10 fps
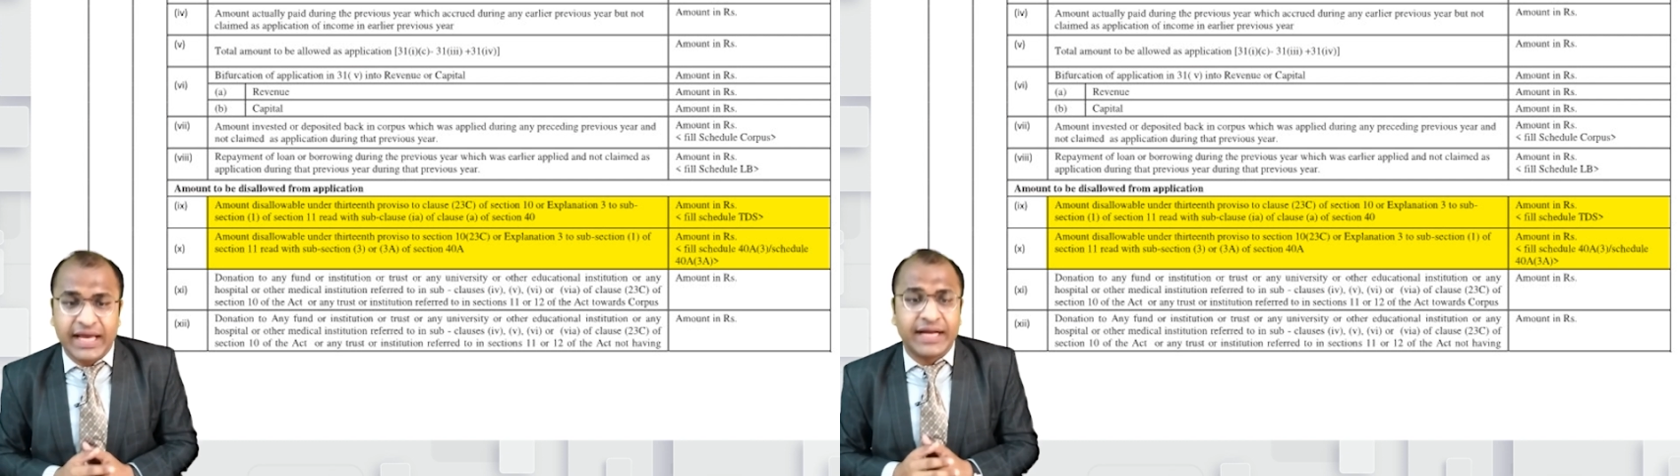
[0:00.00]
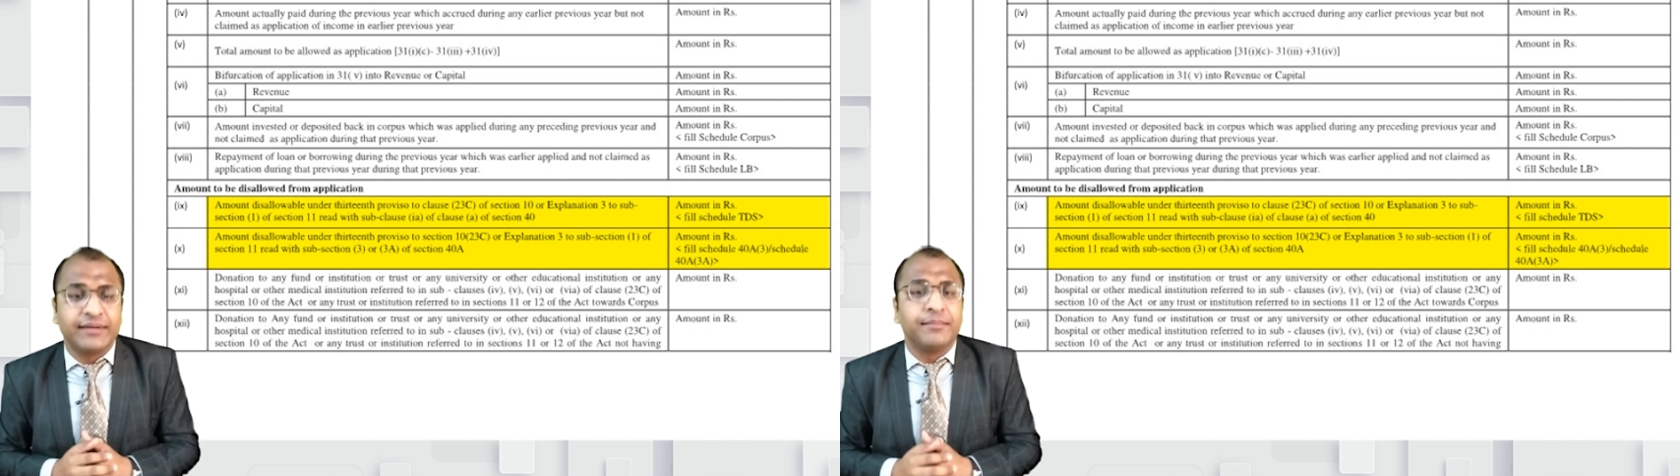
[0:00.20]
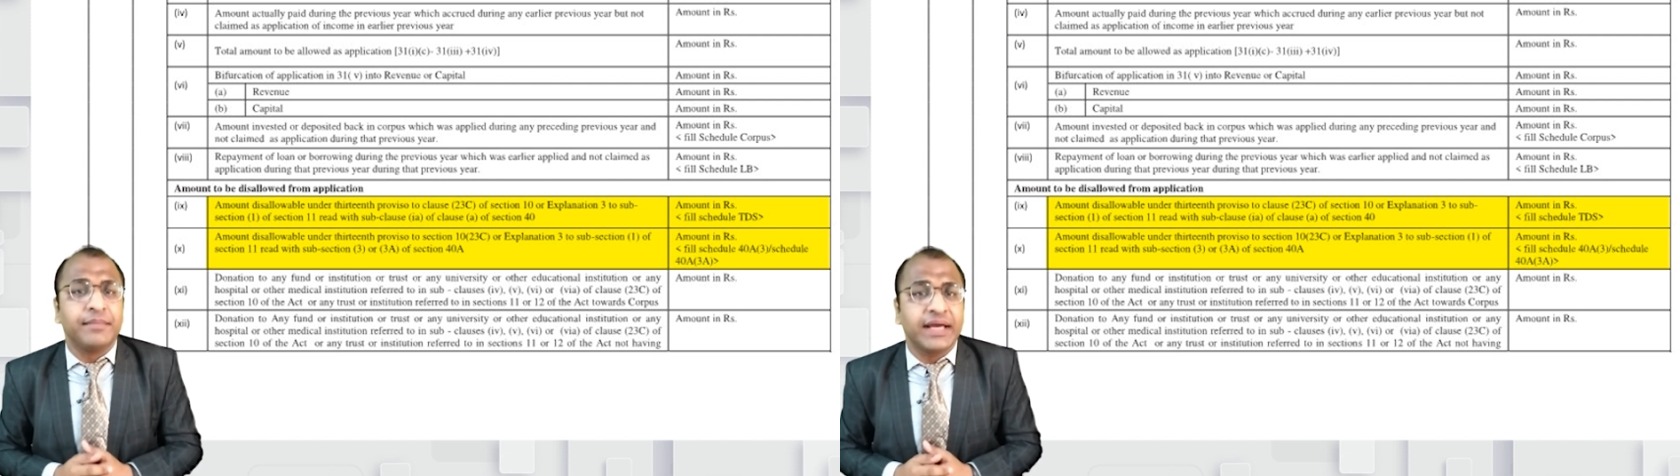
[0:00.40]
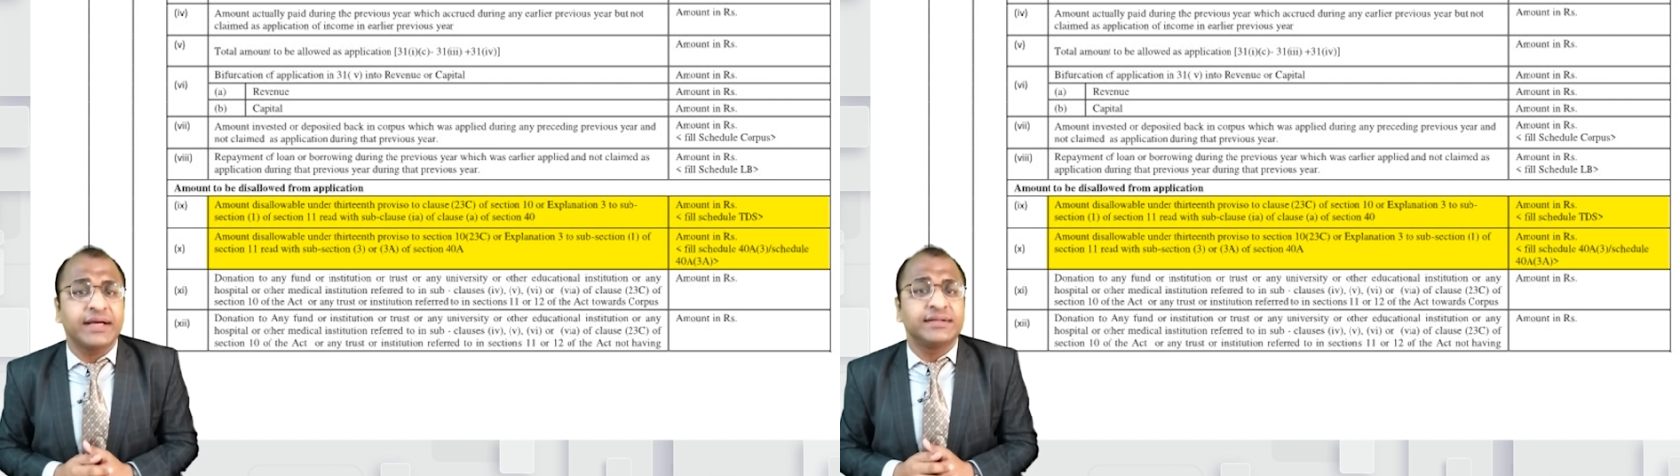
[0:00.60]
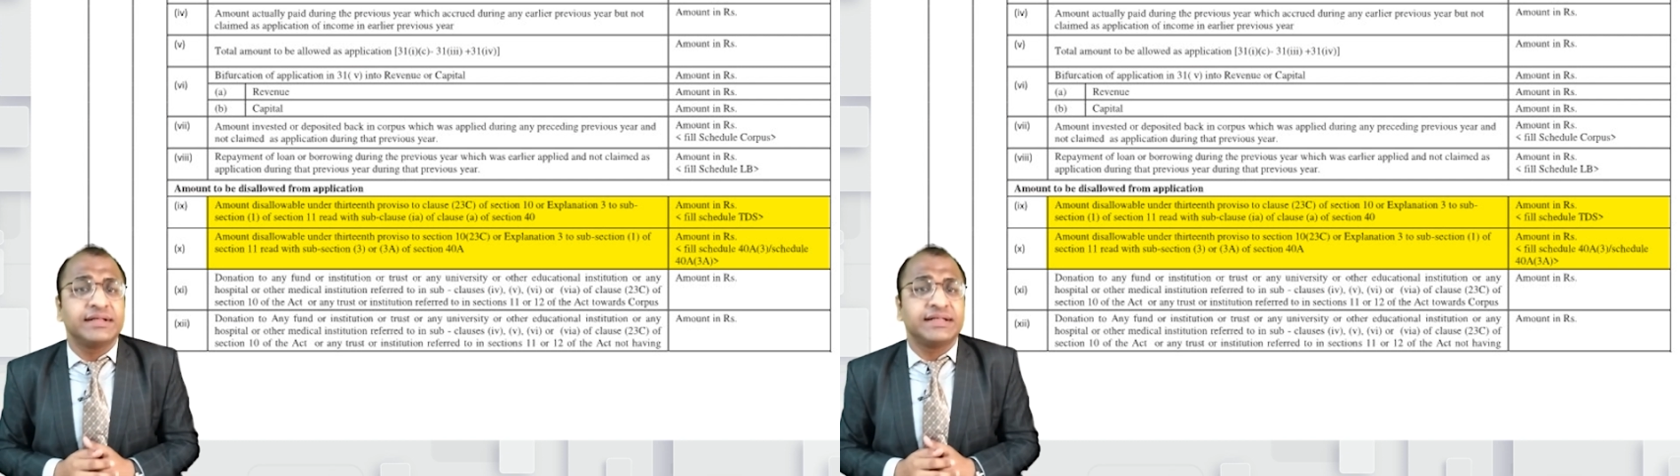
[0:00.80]
and
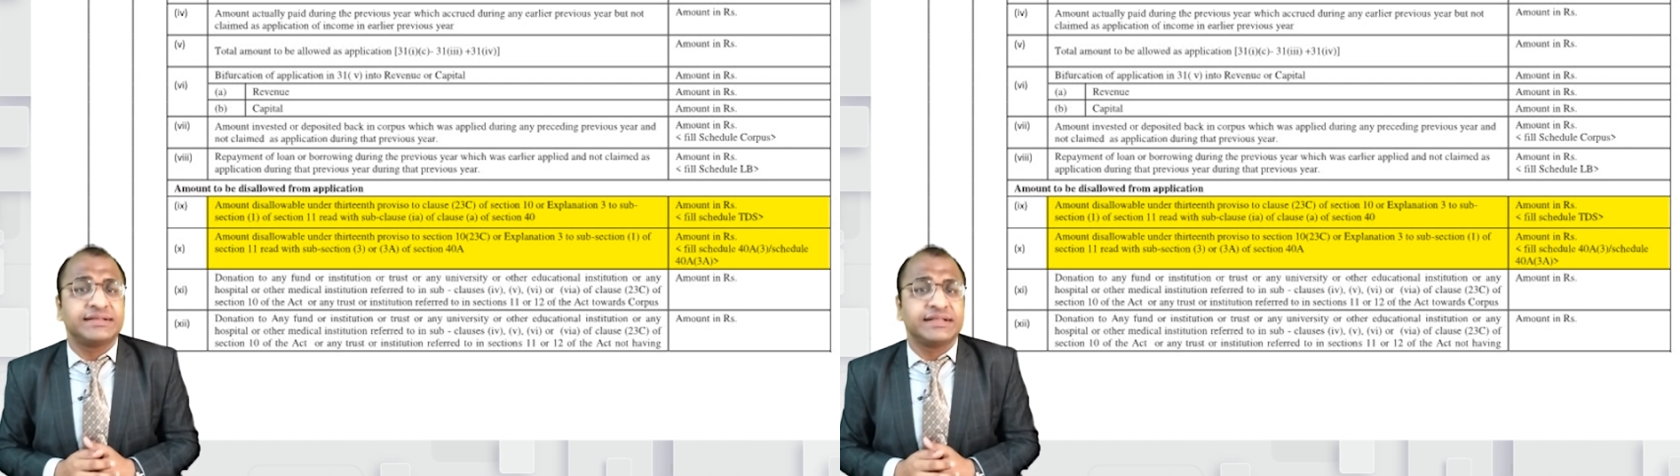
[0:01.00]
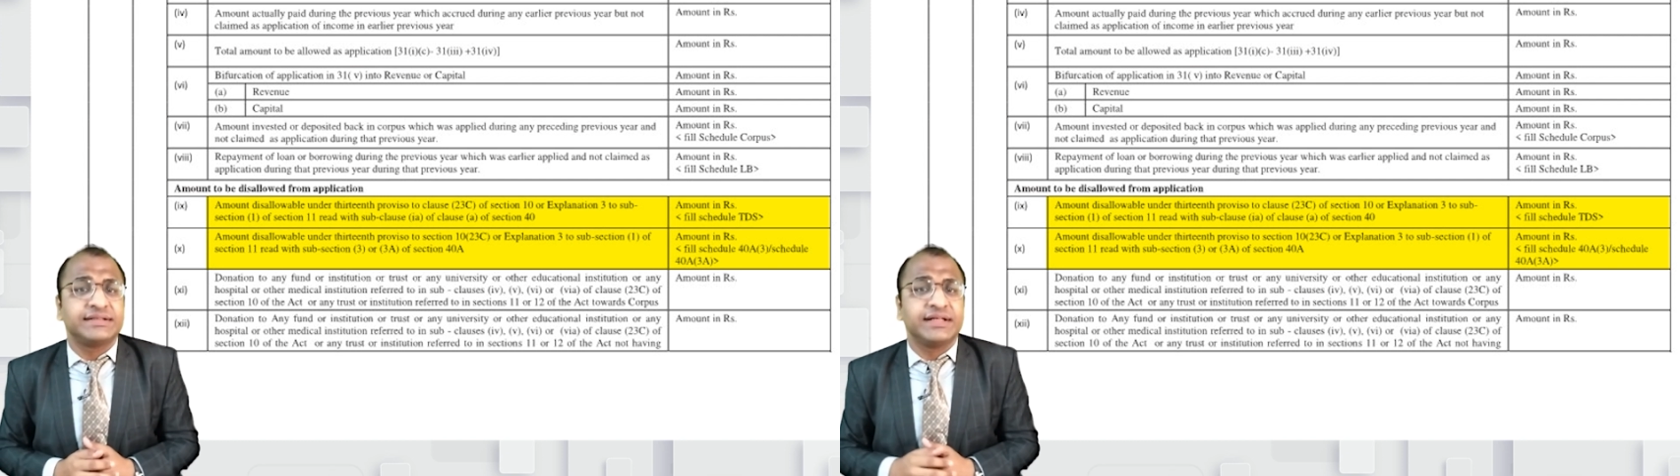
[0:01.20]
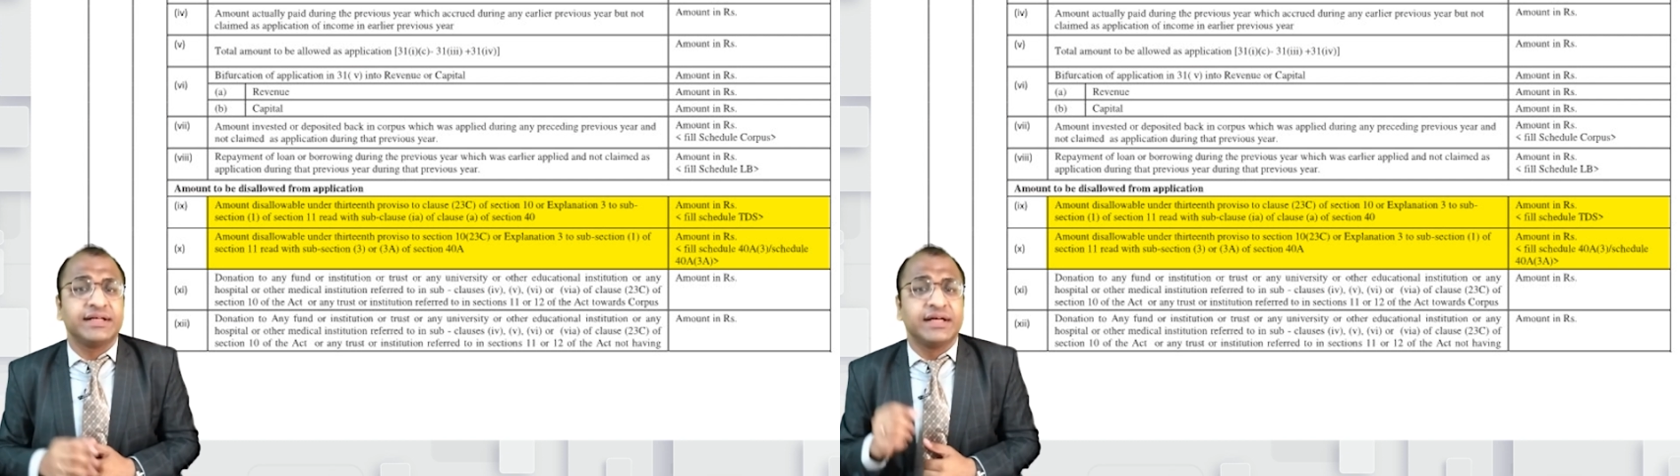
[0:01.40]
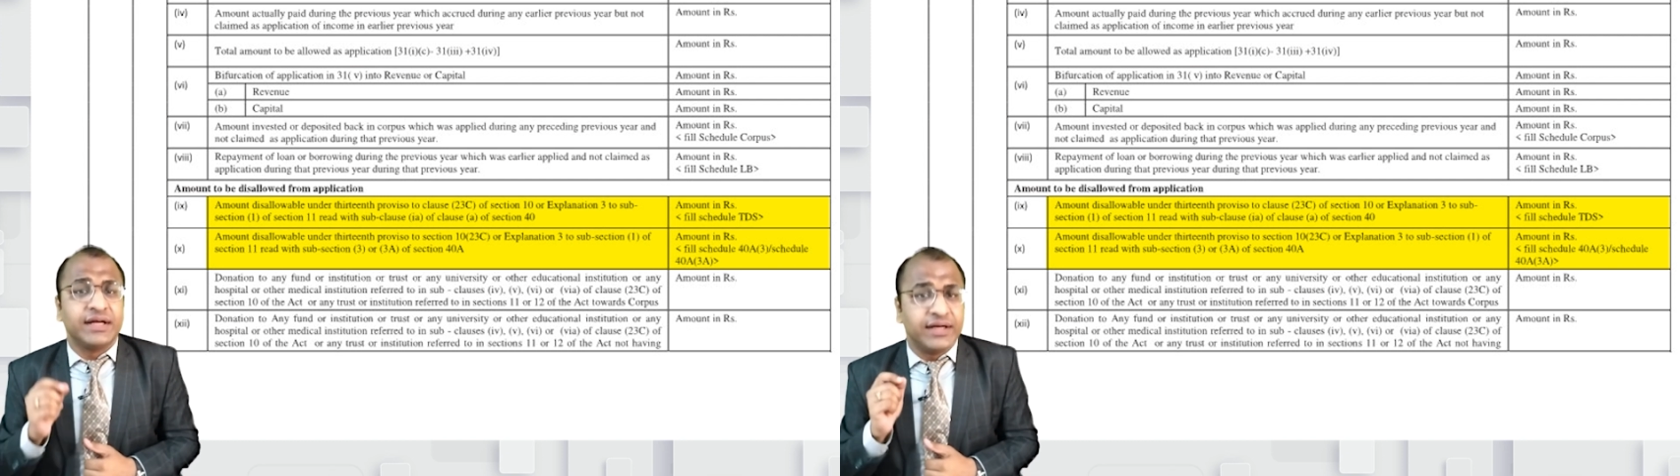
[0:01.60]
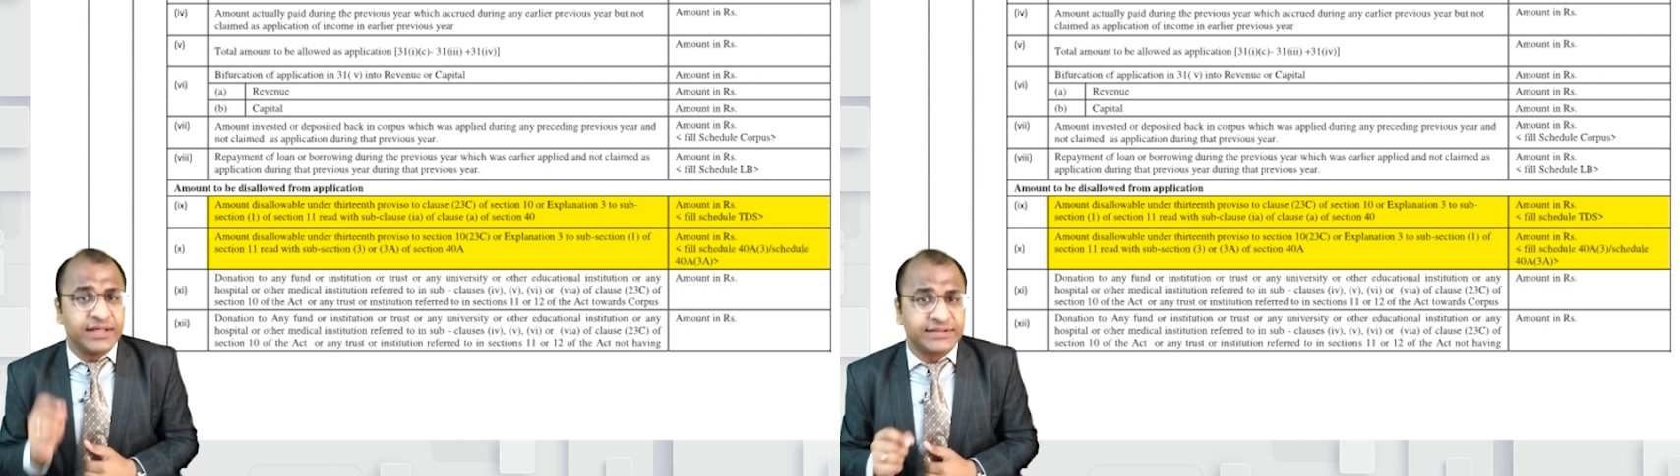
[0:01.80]
make the necessary
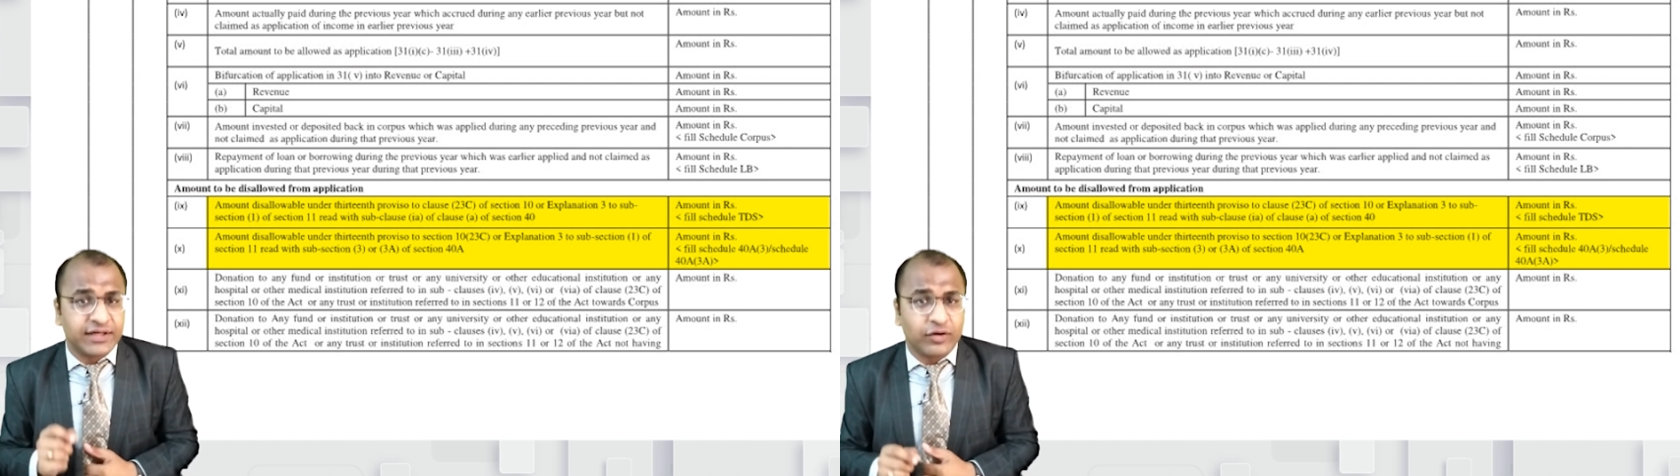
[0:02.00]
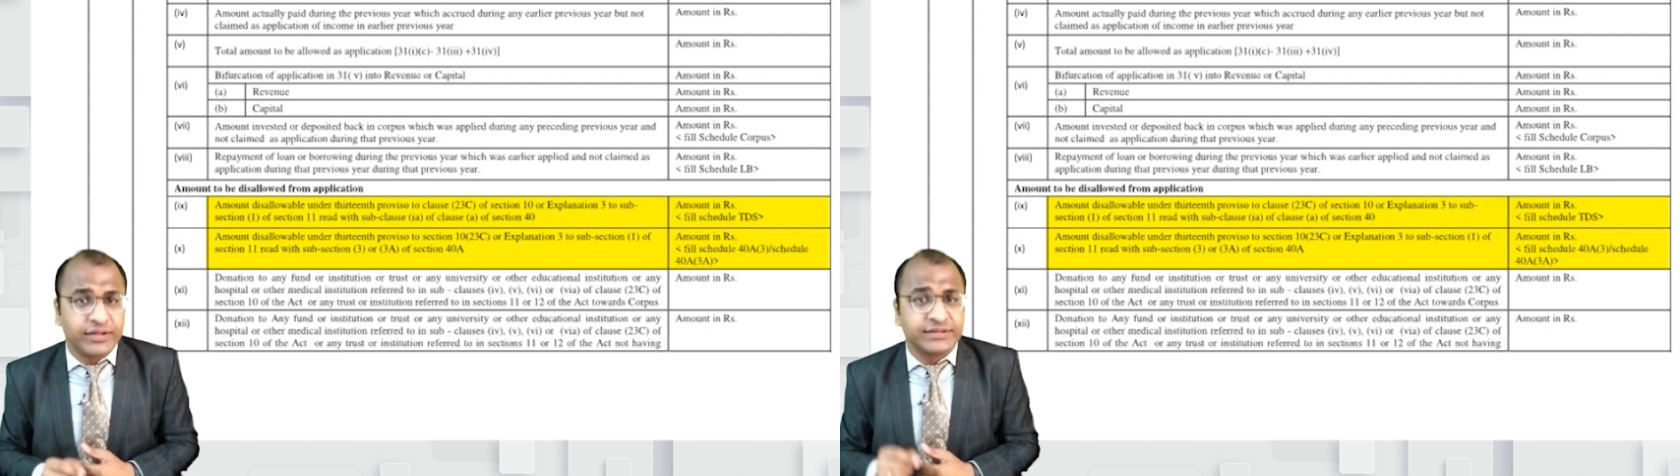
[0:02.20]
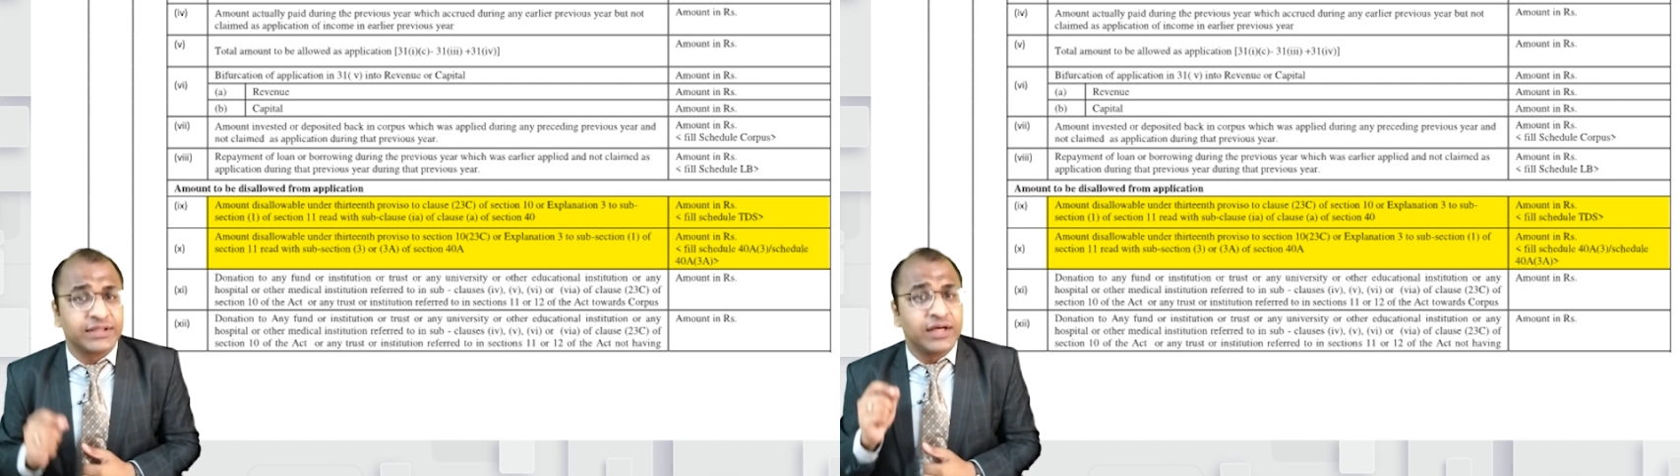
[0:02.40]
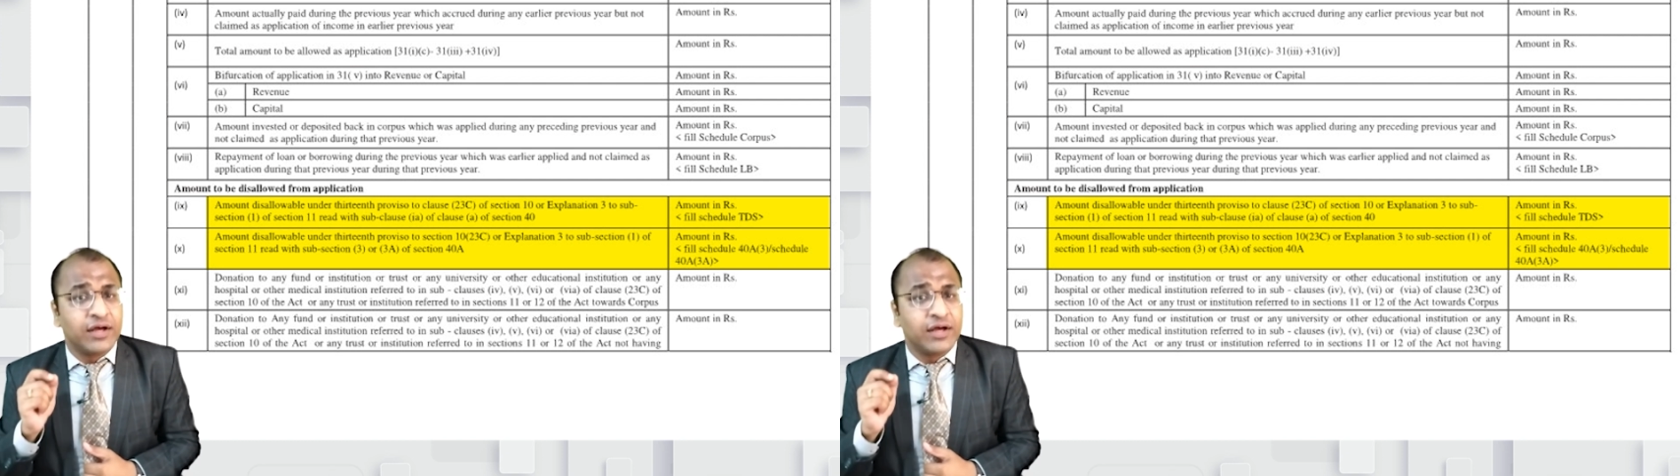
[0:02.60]
disallowance